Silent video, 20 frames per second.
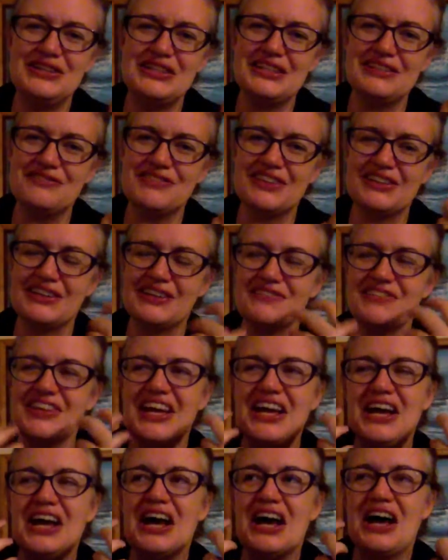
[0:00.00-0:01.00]
even think of it.
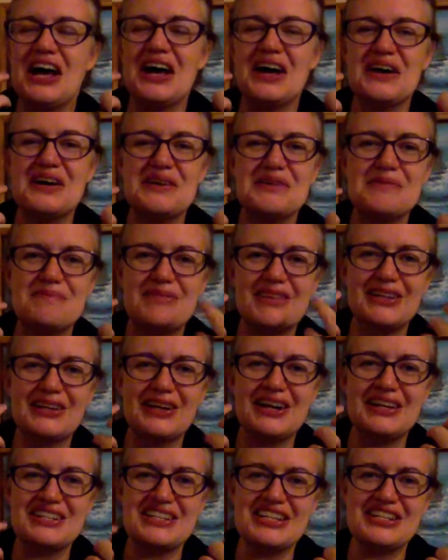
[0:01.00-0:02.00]
The
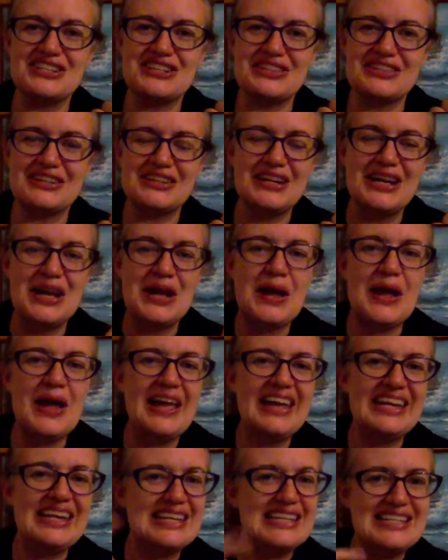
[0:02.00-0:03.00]
connotation there.
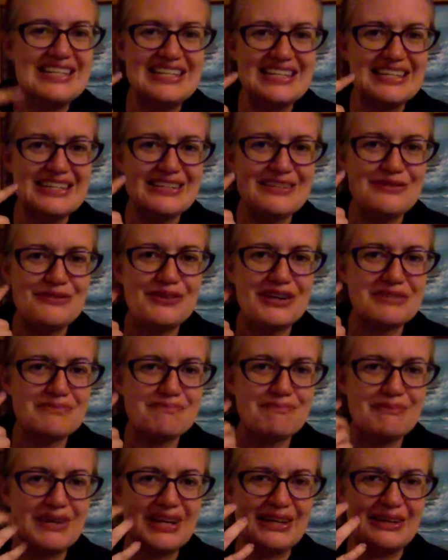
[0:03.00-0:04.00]
It didn't
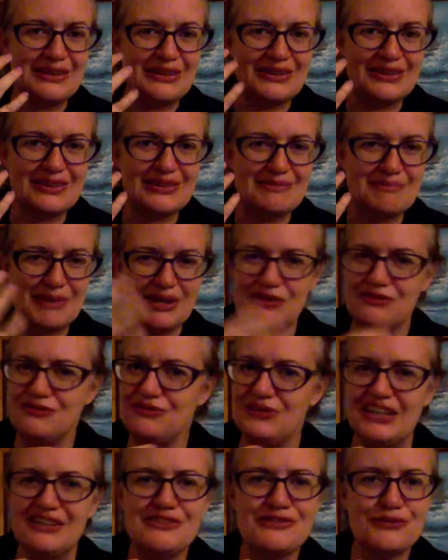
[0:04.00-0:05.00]
affect my
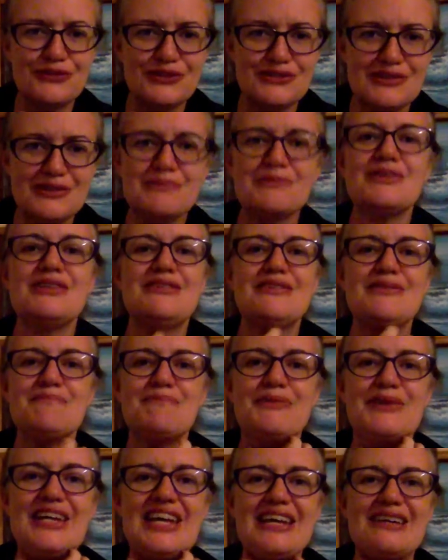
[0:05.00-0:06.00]
face for some reason,
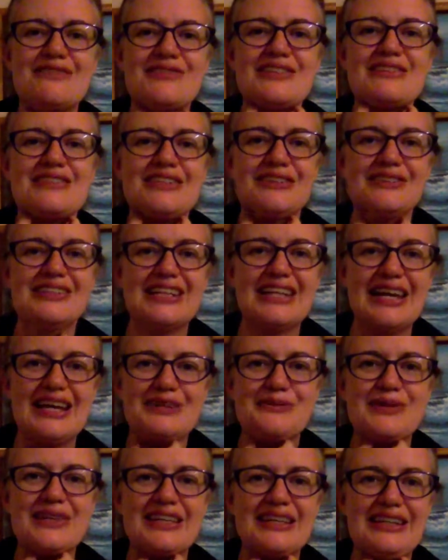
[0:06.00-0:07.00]
but every single day I
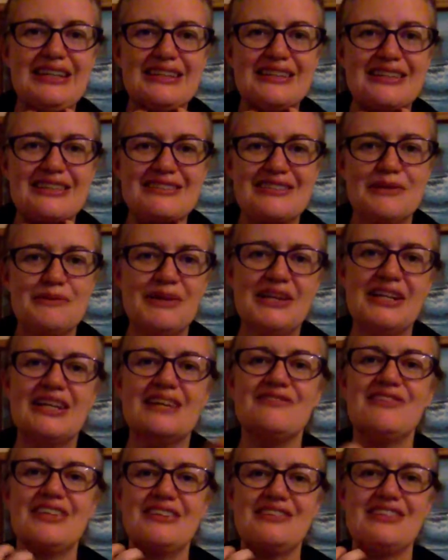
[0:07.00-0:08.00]
would like get in the subway,
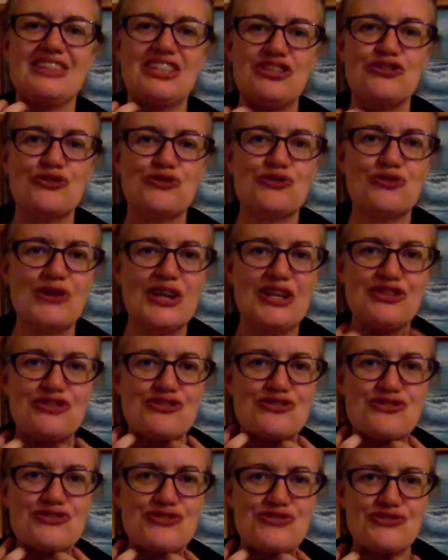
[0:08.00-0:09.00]
have these red
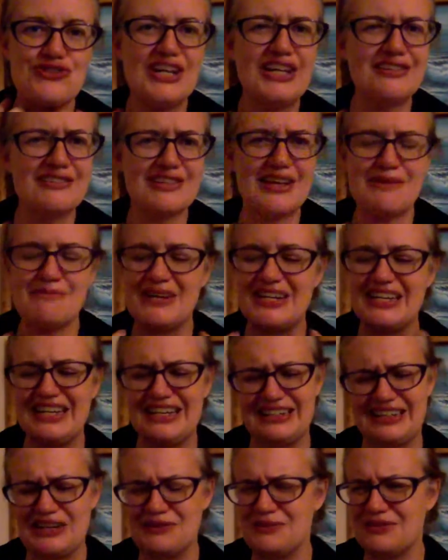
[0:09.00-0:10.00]
streaks on my
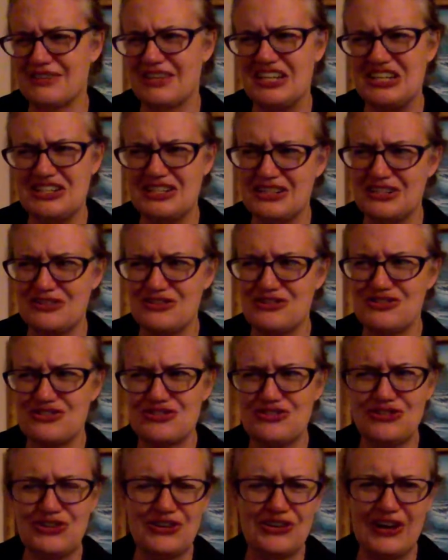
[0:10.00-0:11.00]
neck, and I was like, did I
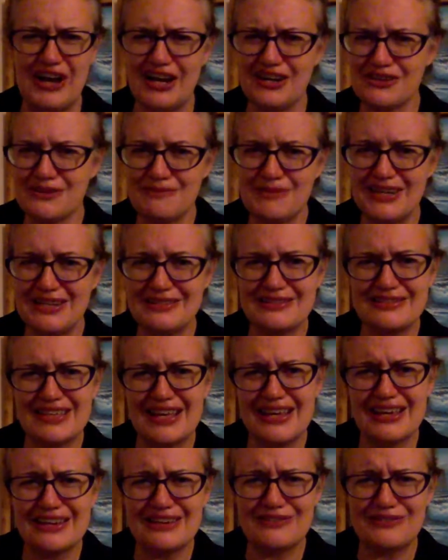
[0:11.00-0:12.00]
scratch
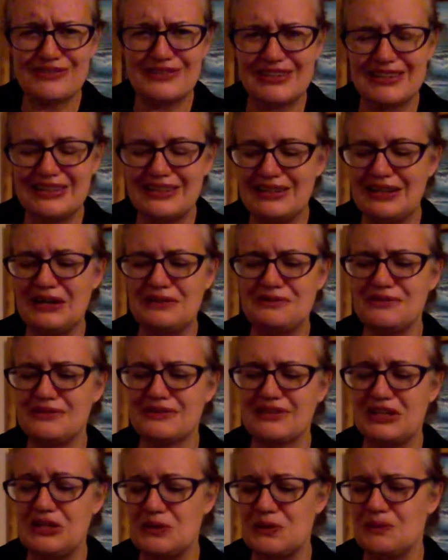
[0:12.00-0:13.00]
myself? And I was
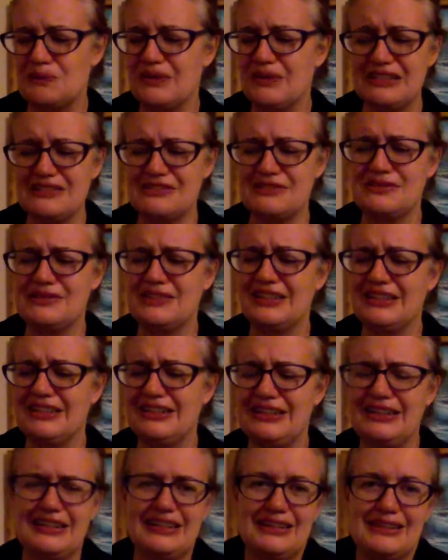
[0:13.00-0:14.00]
like 20, so like